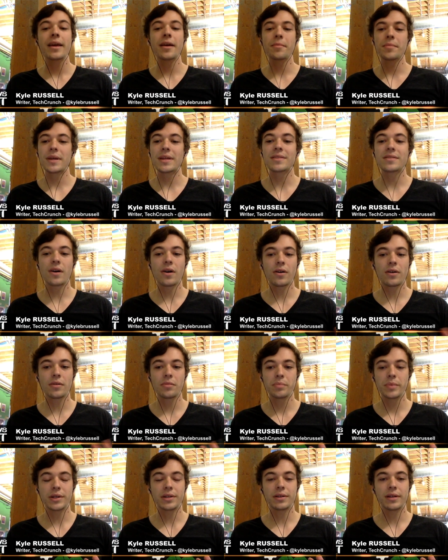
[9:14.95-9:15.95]
Yep, it's
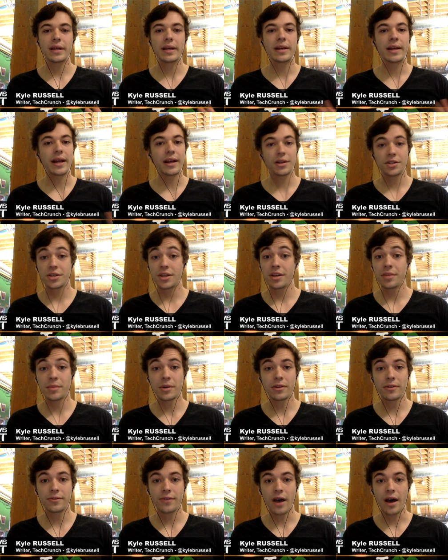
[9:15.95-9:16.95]
all built in
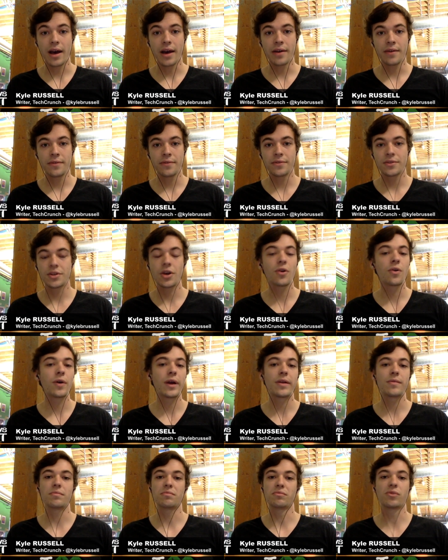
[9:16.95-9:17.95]
HTML5,
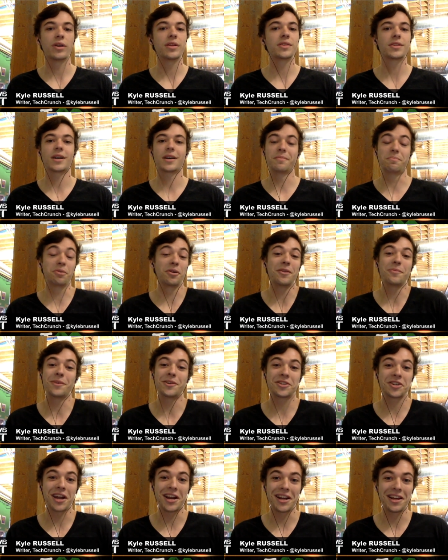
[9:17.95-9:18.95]
so it runs on
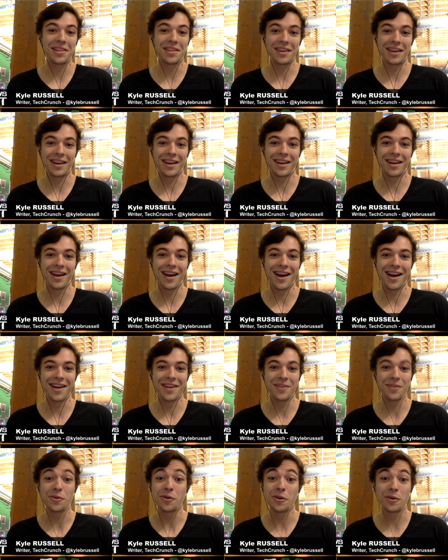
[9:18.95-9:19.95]
pretty much anything
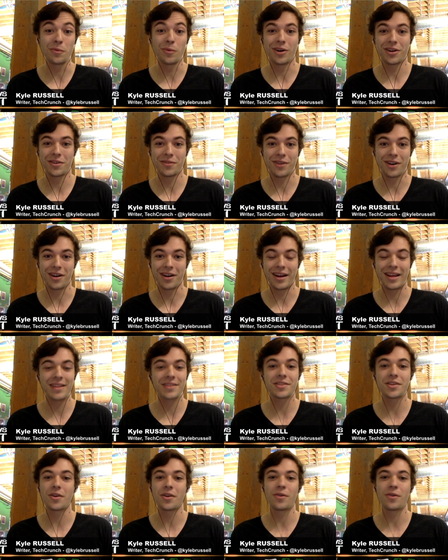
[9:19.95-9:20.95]
uh, you could want to run on
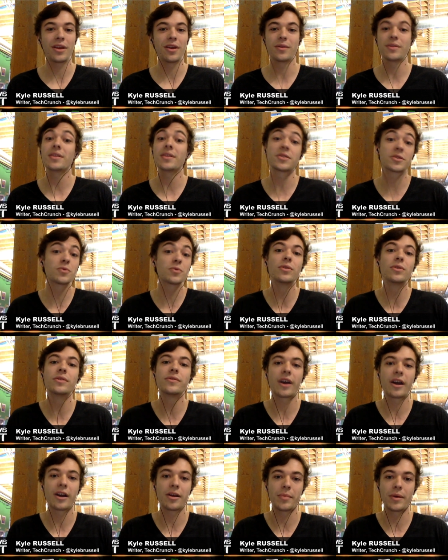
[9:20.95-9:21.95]
it. So, mm-hmm. you know, in a school
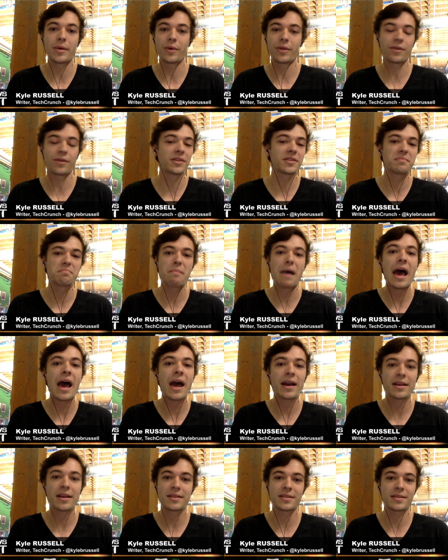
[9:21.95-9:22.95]
environment, whether it's
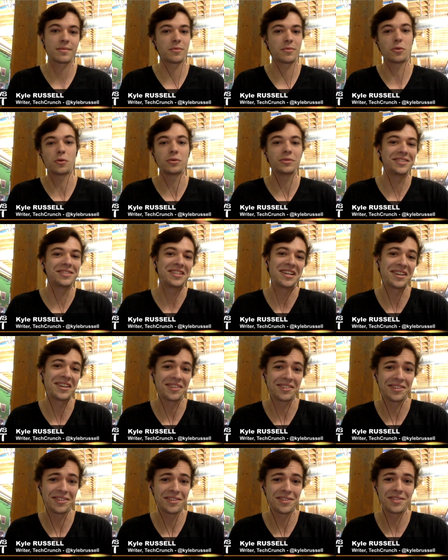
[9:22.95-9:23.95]
Macs, old
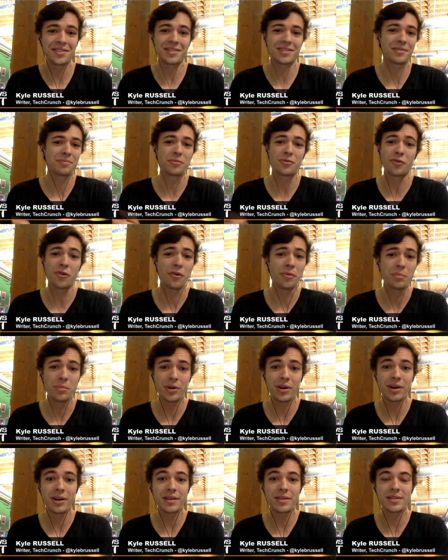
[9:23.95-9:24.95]
Dells, some
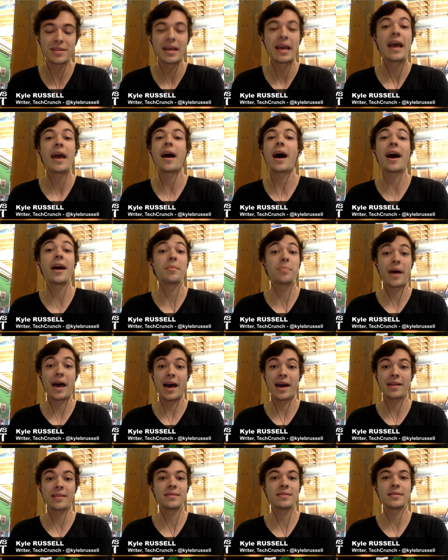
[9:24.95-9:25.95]
Chromebooks,
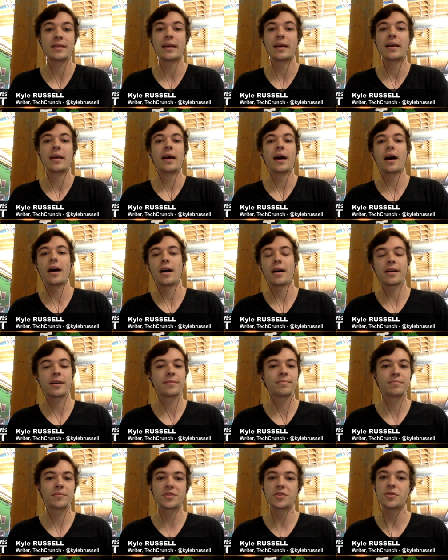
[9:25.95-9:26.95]
iPads, uh,
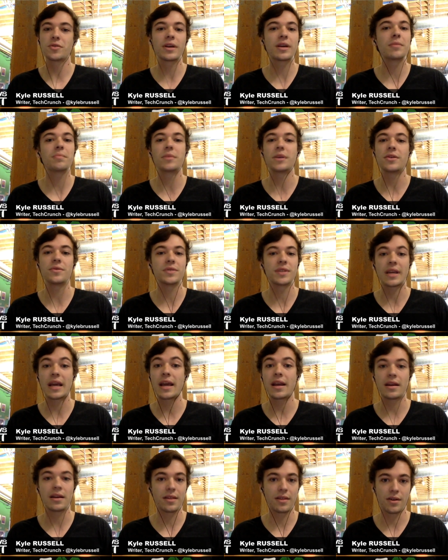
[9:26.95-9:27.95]
student can be using
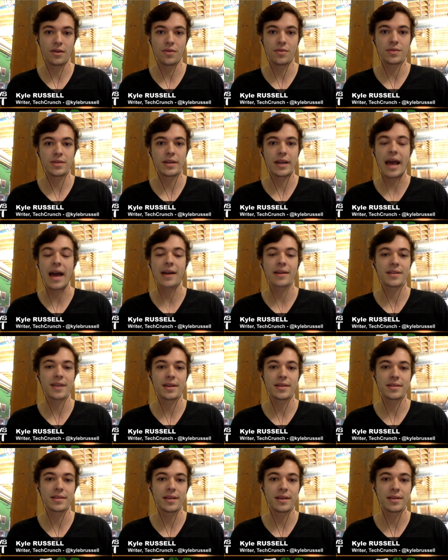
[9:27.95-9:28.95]
any of those and
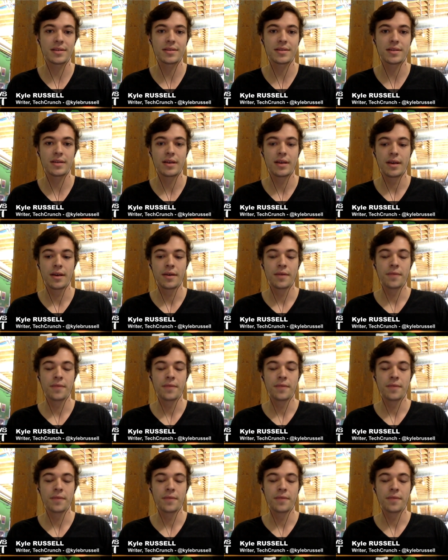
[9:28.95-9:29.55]
access this.